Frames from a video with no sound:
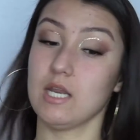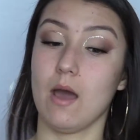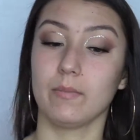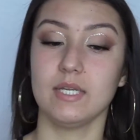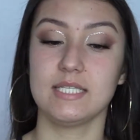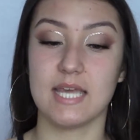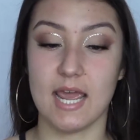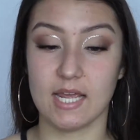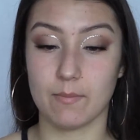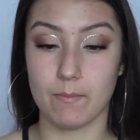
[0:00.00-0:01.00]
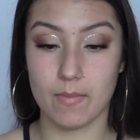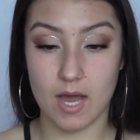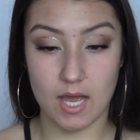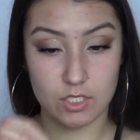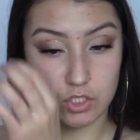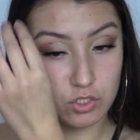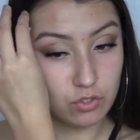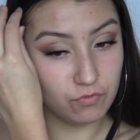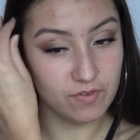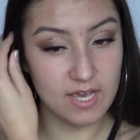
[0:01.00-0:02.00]
Now I'm going to take my
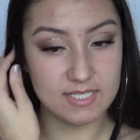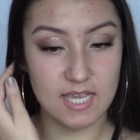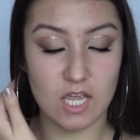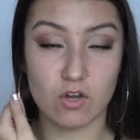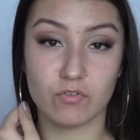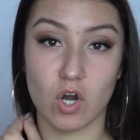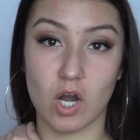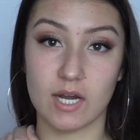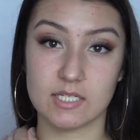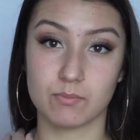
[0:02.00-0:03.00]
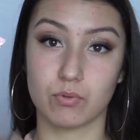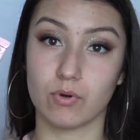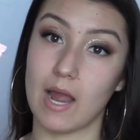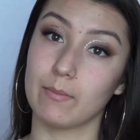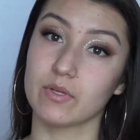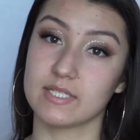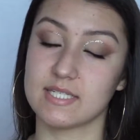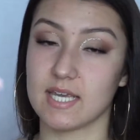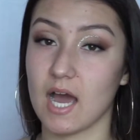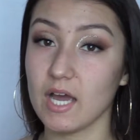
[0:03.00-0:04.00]
Too Faced Hangover RX primer. This
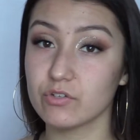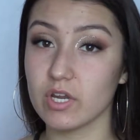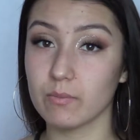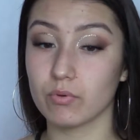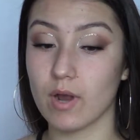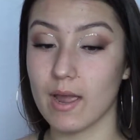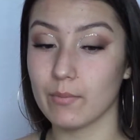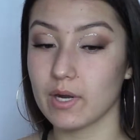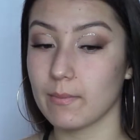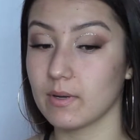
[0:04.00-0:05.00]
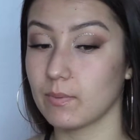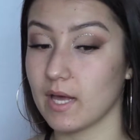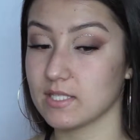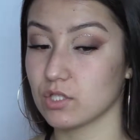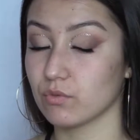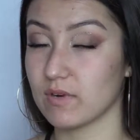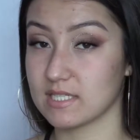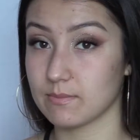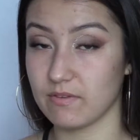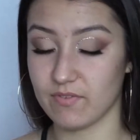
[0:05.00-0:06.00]
is a hydrating primer, and I'm going to apply this on the
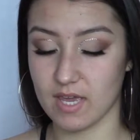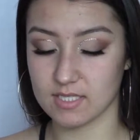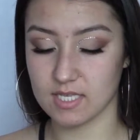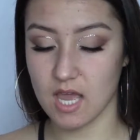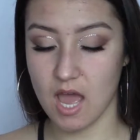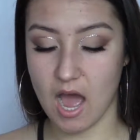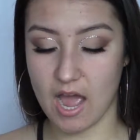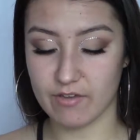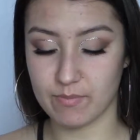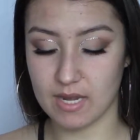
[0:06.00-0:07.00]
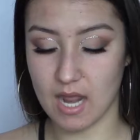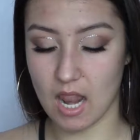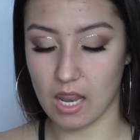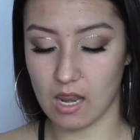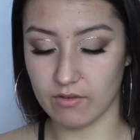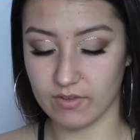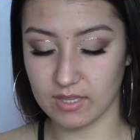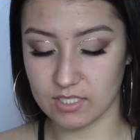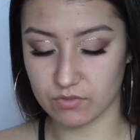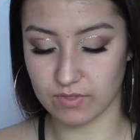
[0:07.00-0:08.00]
rest of my face. I have been
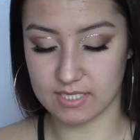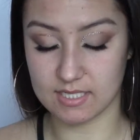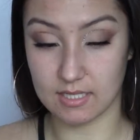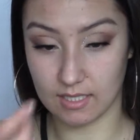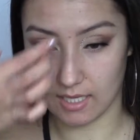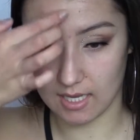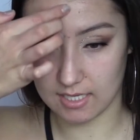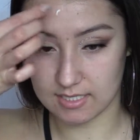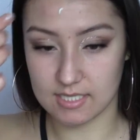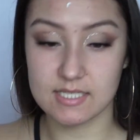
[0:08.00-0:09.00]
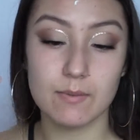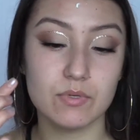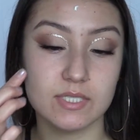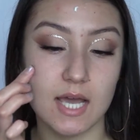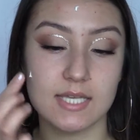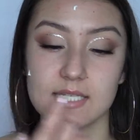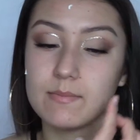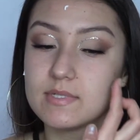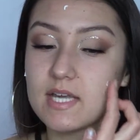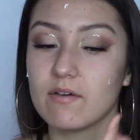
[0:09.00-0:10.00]
loving this recently. It is a sample size, and
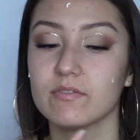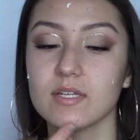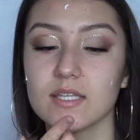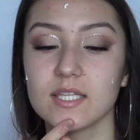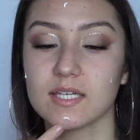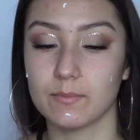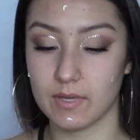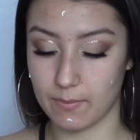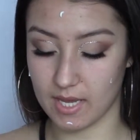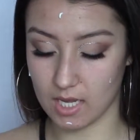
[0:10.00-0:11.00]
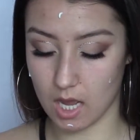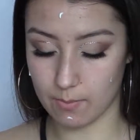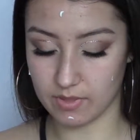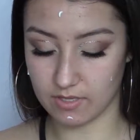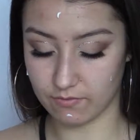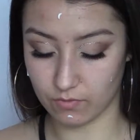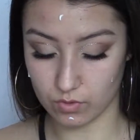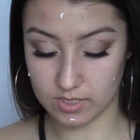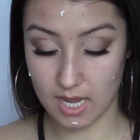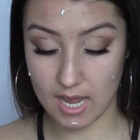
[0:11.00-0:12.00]
I definitely think I'm going to pick up the
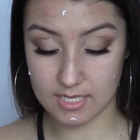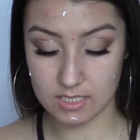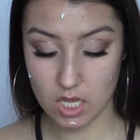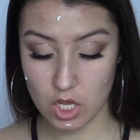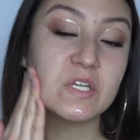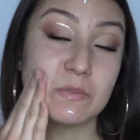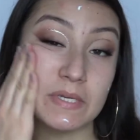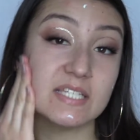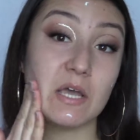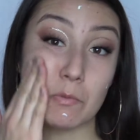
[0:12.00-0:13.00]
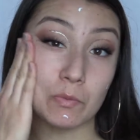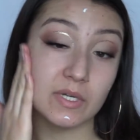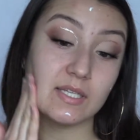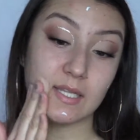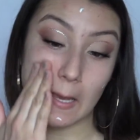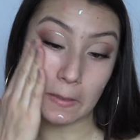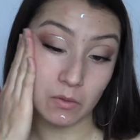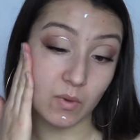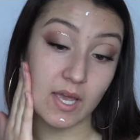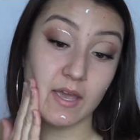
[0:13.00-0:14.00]
full size just because I really like
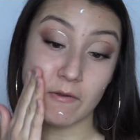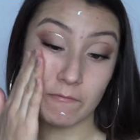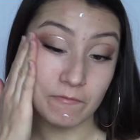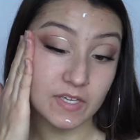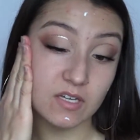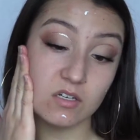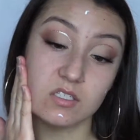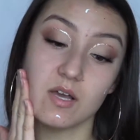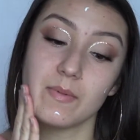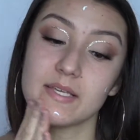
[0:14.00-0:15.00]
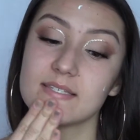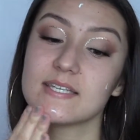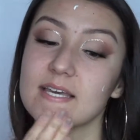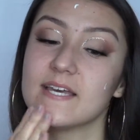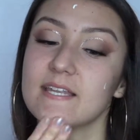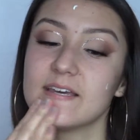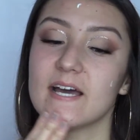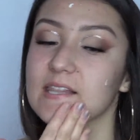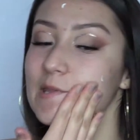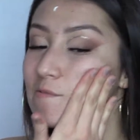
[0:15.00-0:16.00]
the way it feels on my skin.
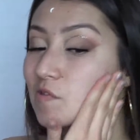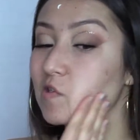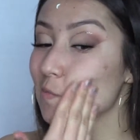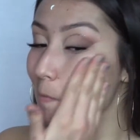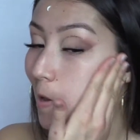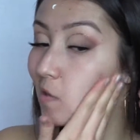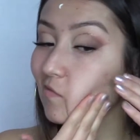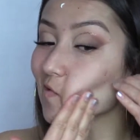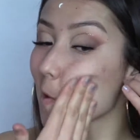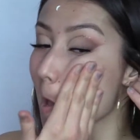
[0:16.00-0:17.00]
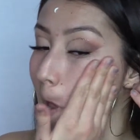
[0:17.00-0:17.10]
I love the smell of it.